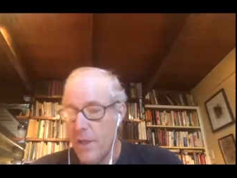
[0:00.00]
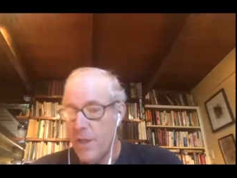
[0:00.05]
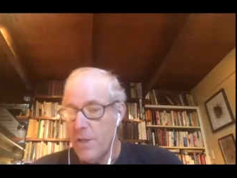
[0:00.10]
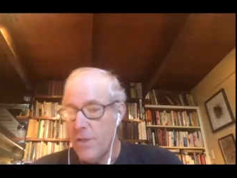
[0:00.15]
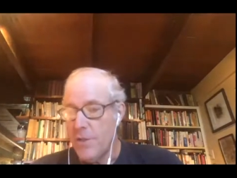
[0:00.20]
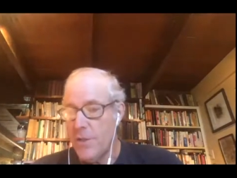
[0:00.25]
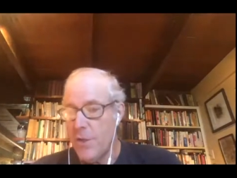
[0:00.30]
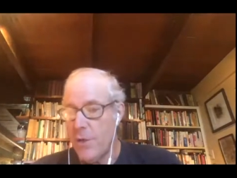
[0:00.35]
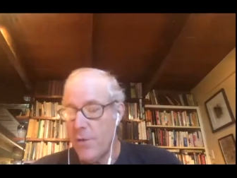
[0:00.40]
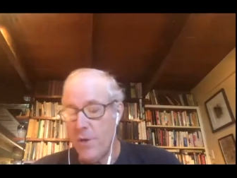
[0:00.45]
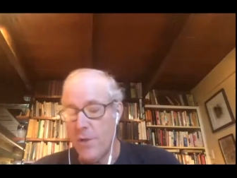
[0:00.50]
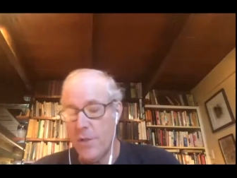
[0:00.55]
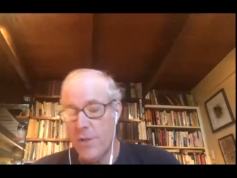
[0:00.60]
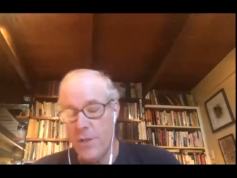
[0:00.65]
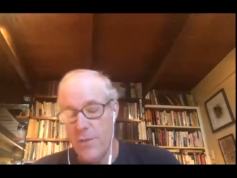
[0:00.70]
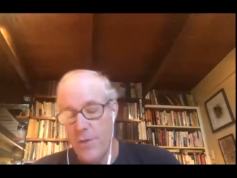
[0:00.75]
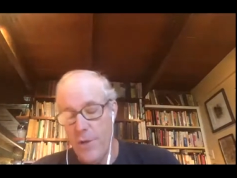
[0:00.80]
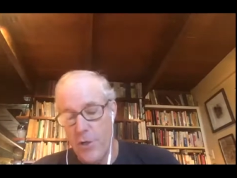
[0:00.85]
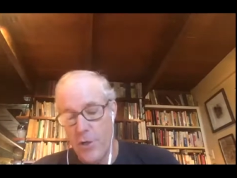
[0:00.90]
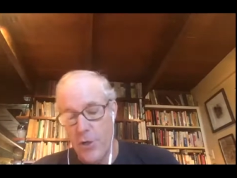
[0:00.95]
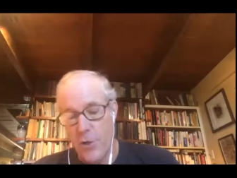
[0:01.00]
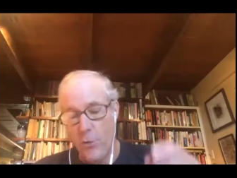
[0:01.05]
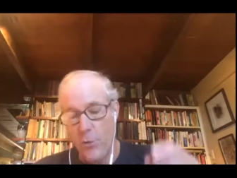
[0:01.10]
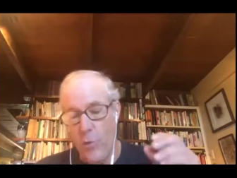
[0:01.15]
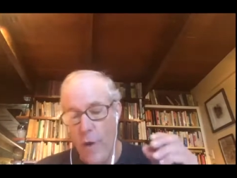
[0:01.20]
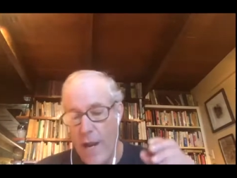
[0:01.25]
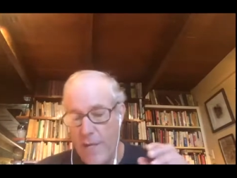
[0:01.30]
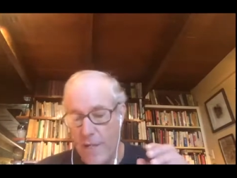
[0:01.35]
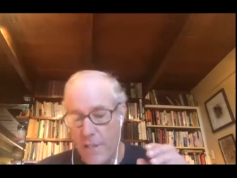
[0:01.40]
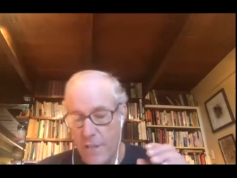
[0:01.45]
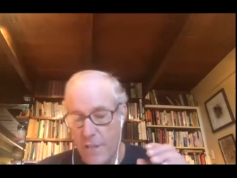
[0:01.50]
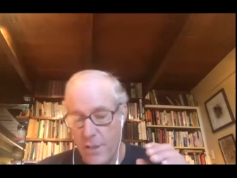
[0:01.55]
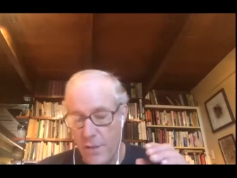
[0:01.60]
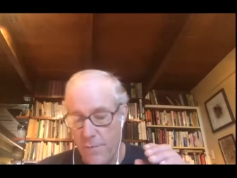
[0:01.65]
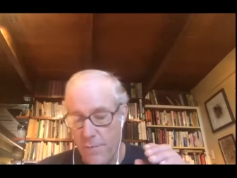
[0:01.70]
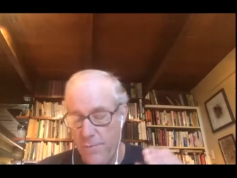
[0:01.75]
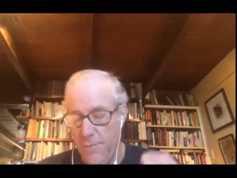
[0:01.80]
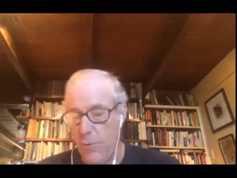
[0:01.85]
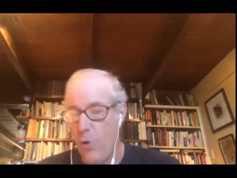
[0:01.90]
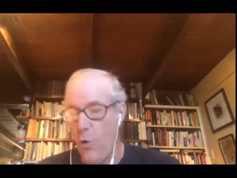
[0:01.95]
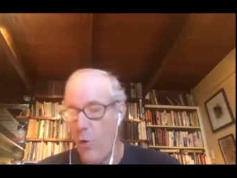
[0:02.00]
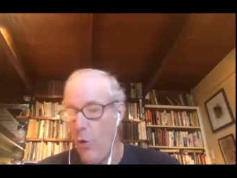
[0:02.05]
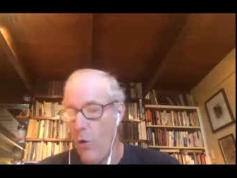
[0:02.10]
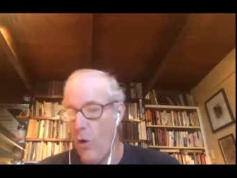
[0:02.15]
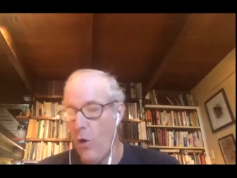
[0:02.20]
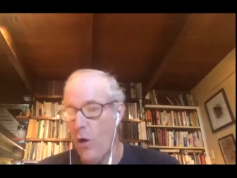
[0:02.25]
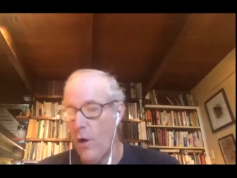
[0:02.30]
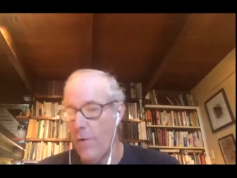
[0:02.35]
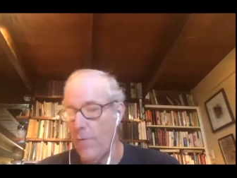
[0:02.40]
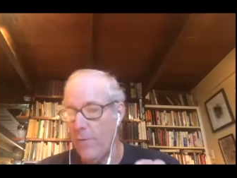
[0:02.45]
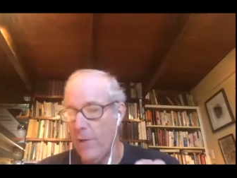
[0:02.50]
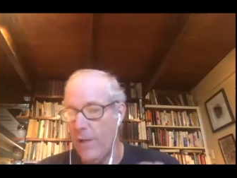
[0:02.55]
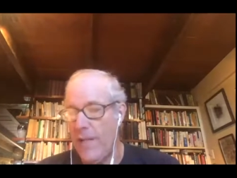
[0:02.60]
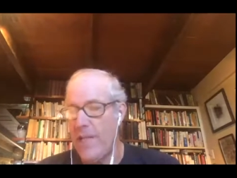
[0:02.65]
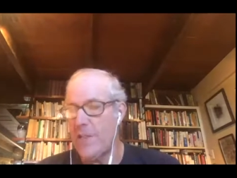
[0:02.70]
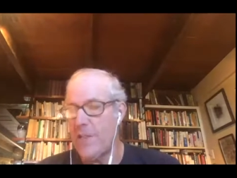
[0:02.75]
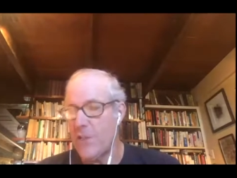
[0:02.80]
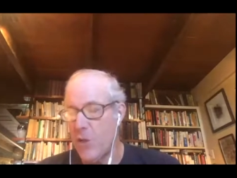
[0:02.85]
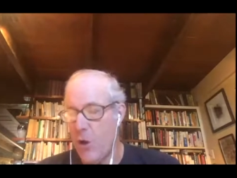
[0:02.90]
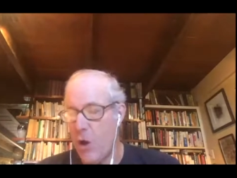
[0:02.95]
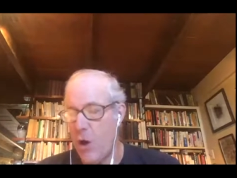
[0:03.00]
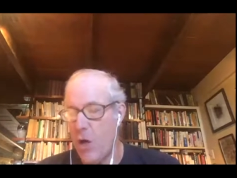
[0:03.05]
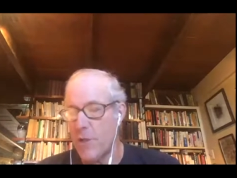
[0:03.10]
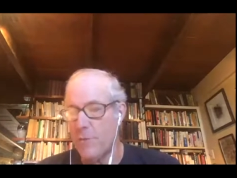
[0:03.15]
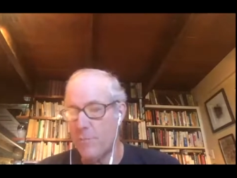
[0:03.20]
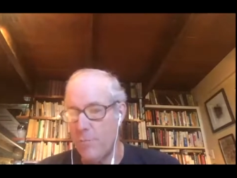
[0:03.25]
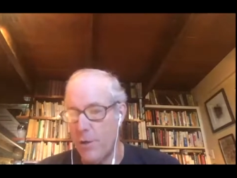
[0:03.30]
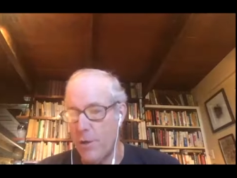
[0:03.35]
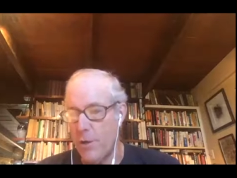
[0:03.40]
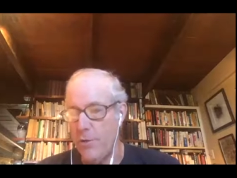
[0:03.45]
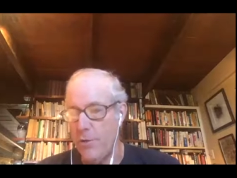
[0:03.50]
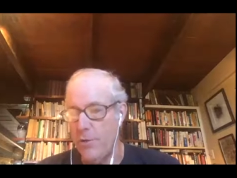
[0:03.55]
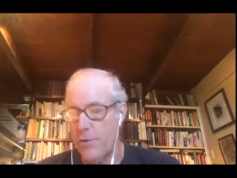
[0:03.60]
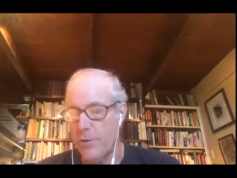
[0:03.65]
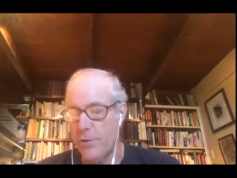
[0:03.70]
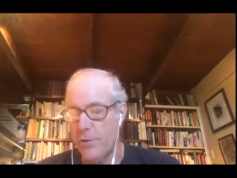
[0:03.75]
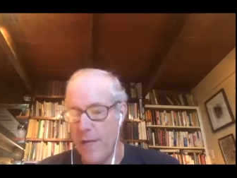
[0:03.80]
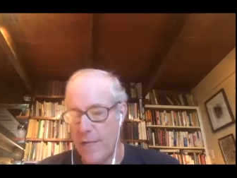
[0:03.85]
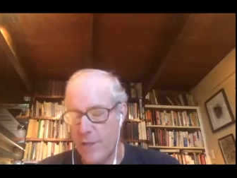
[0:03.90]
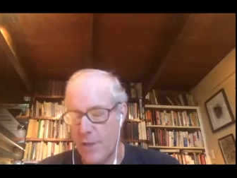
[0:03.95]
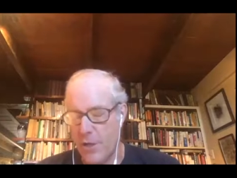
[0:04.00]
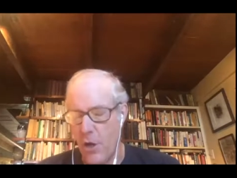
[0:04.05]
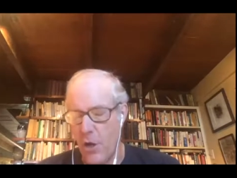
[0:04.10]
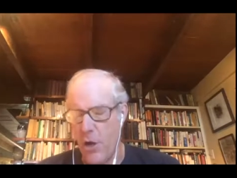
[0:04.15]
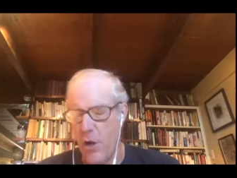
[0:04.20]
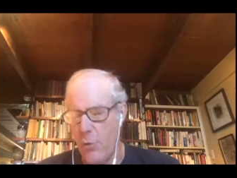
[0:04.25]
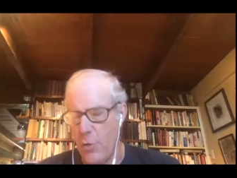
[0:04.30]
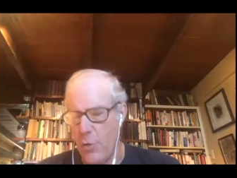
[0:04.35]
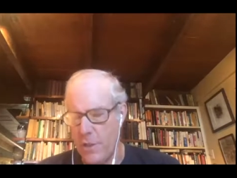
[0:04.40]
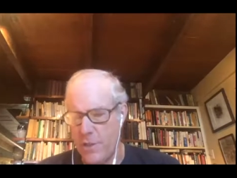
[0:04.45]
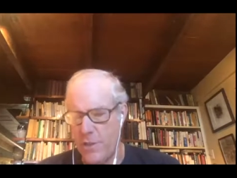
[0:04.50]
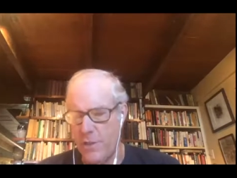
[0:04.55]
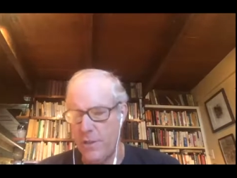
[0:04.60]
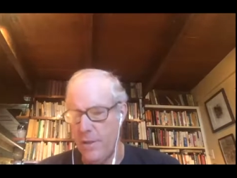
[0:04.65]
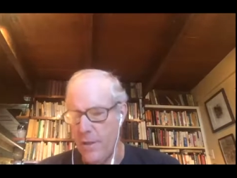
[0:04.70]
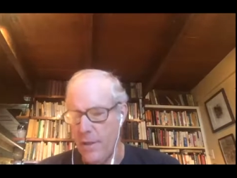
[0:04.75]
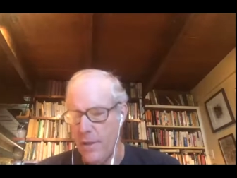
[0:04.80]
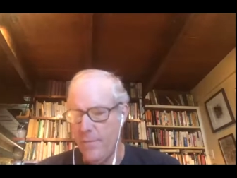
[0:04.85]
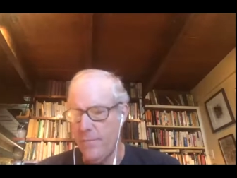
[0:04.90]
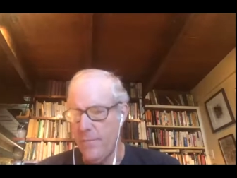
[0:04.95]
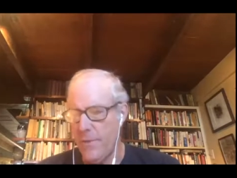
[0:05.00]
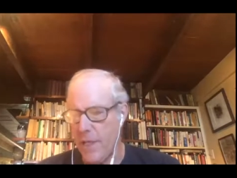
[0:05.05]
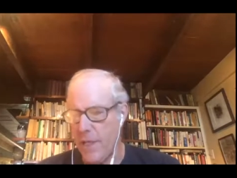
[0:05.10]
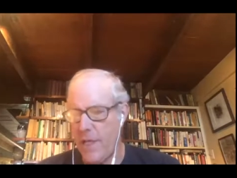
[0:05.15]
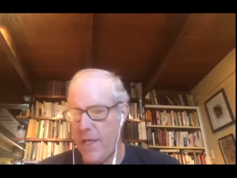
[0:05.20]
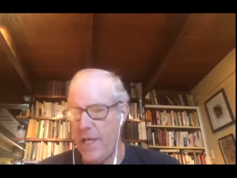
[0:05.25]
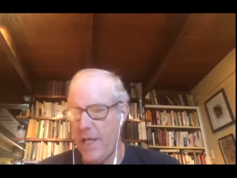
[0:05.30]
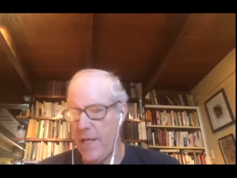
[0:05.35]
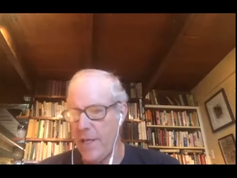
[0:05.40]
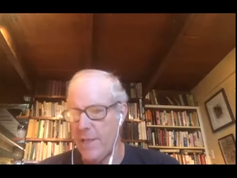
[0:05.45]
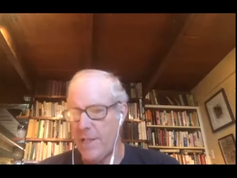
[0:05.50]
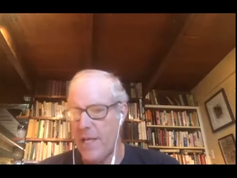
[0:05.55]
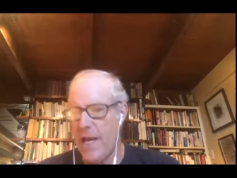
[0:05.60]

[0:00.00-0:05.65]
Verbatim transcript: So there's a there's a race to the floor of least cost producer. That's always the the key is